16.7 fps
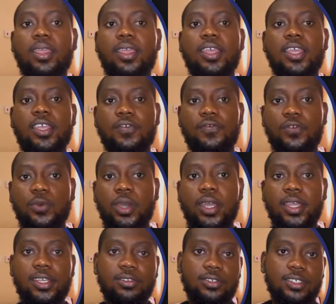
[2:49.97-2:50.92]
if you
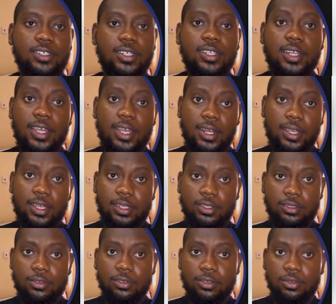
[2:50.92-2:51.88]
are interested in other
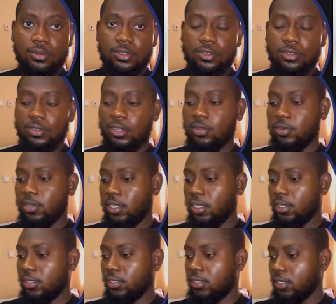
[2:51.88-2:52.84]
categories, you can go
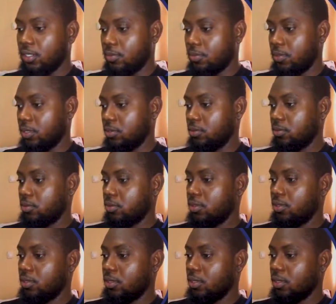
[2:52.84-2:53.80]
ahead and check them out
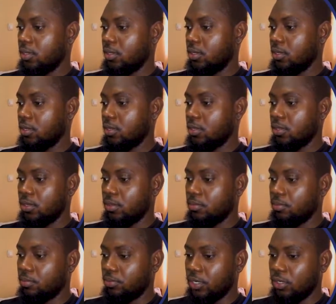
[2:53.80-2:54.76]
and
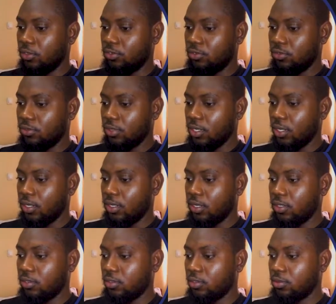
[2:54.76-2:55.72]
then browse through the other
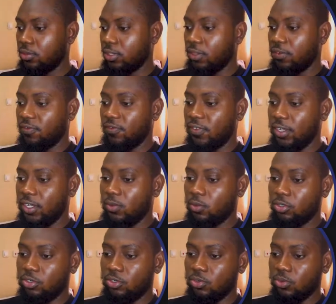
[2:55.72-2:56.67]
categories and find
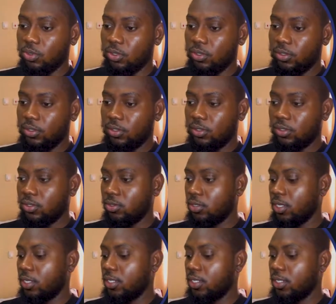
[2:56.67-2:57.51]
what you want. You can